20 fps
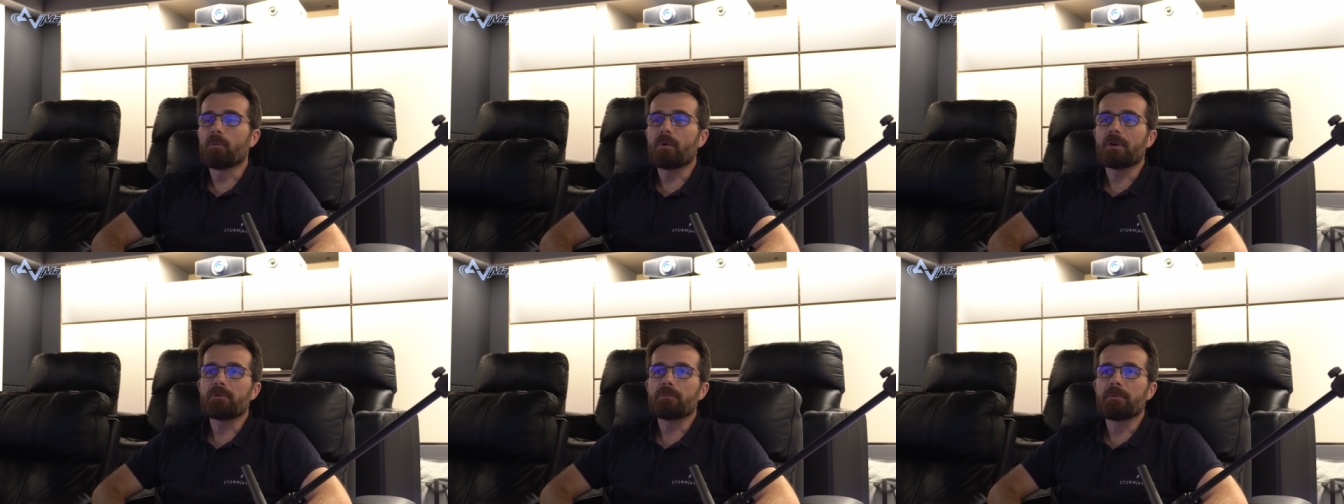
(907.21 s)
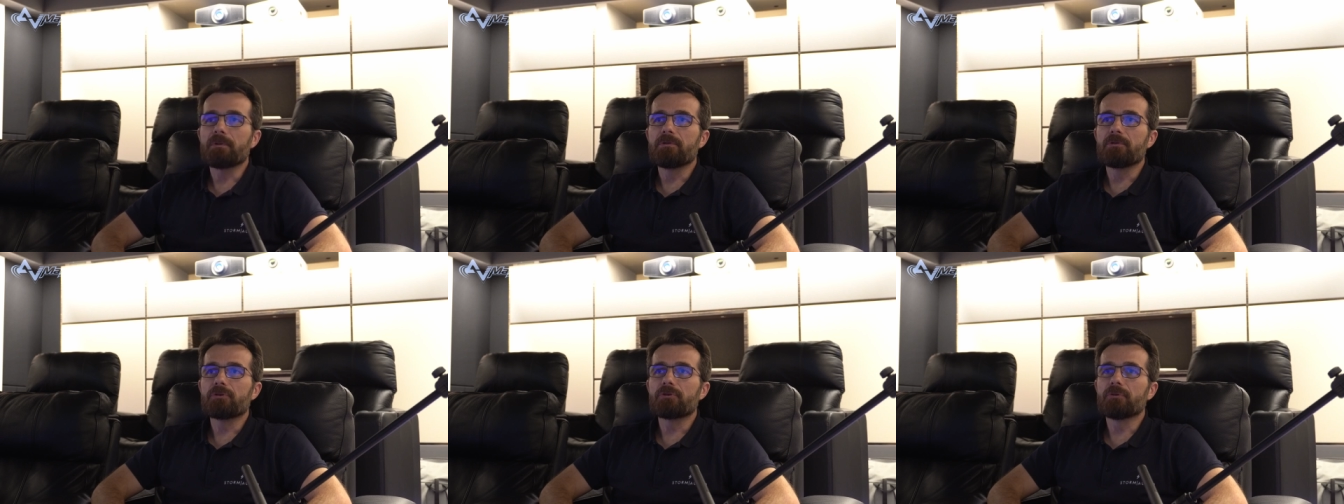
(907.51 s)
what
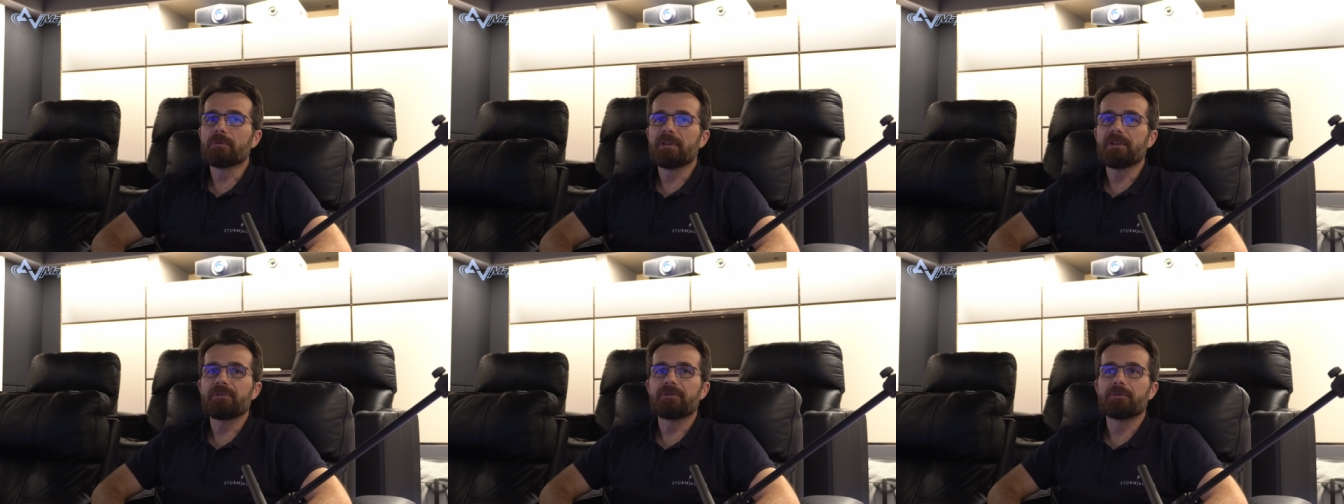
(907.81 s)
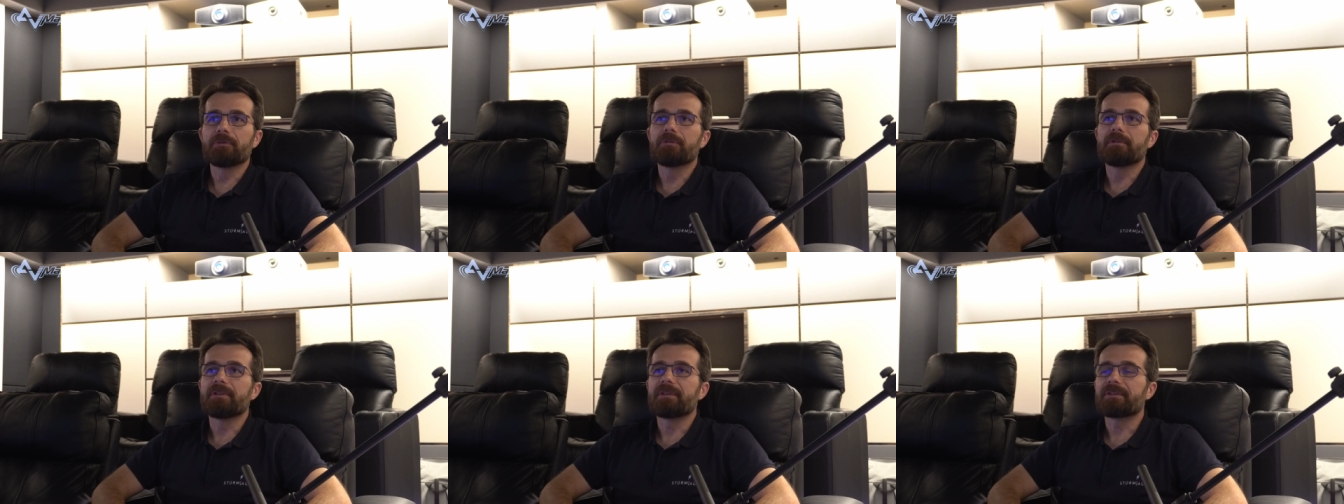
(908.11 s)
we usually
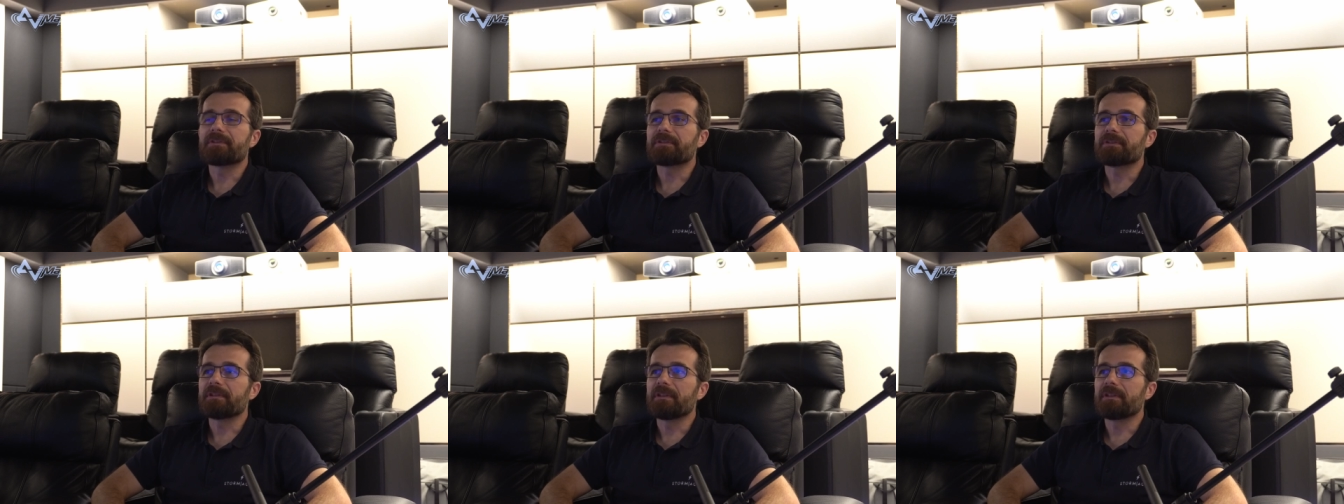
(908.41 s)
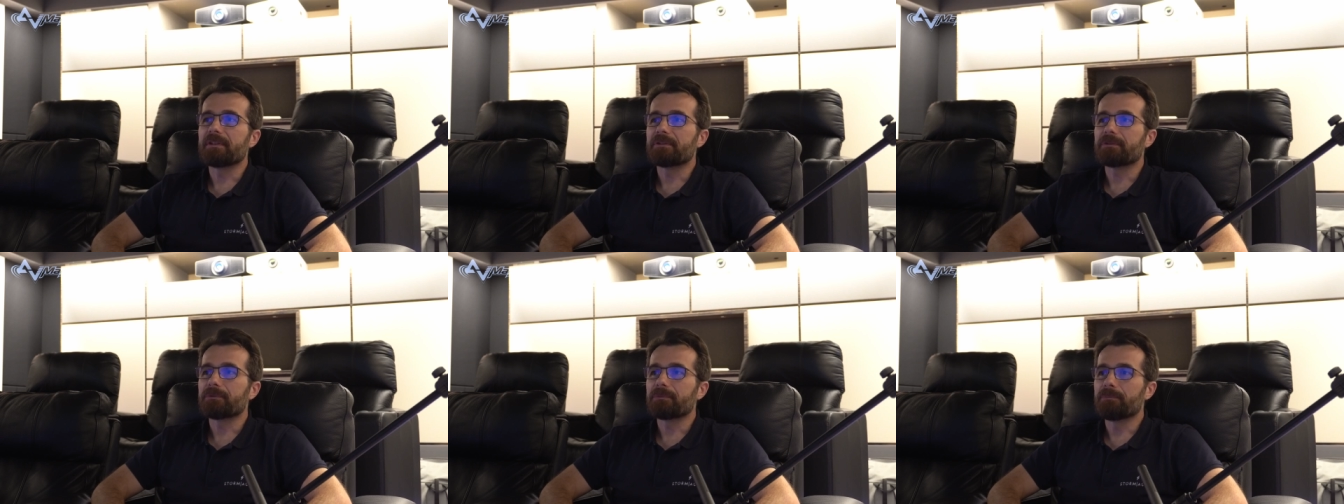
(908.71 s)
do is
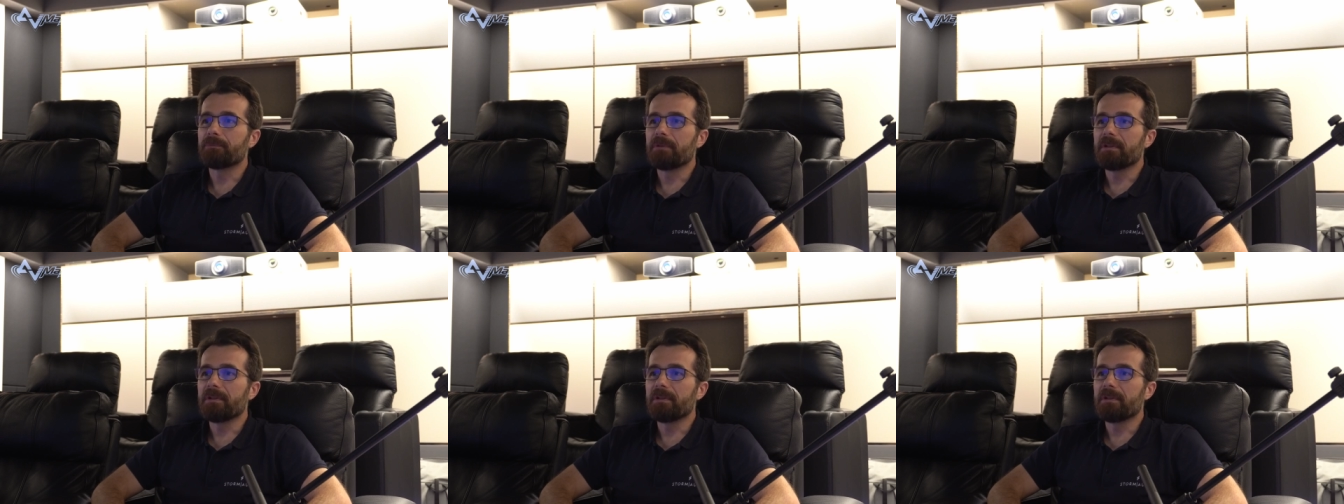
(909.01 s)
is